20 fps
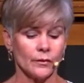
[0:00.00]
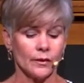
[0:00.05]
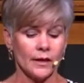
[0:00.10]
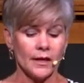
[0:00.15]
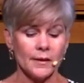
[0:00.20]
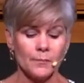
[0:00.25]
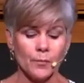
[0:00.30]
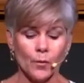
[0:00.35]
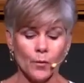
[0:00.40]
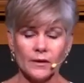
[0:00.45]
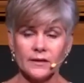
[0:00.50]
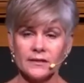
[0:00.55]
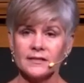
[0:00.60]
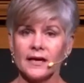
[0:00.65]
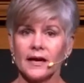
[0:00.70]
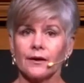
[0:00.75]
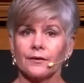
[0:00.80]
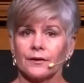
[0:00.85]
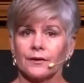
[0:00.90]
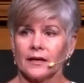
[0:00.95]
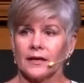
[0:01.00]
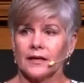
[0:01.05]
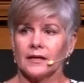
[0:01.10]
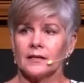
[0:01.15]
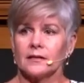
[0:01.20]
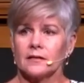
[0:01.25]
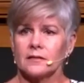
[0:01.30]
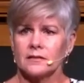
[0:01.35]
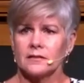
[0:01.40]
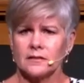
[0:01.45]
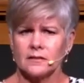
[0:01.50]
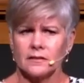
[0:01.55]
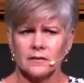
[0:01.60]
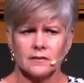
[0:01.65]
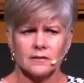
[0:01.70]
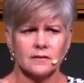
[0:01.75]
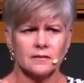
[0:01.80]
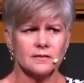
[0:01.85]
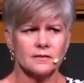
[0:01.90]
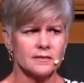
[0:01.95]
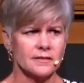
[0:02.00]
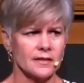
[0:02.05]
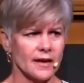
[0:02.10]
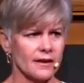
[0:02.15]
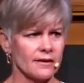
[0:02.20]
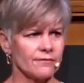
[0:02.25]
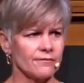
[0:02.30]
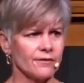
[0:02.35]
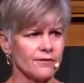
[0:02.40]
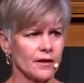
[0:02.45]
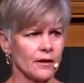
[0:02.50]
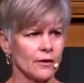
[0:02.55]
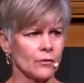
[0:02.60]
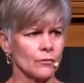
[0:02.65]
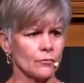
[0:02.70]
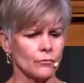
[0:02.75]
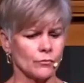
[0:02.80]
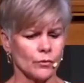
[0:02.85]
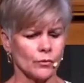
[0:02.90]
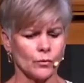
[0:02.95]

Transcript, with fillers: He points out his saving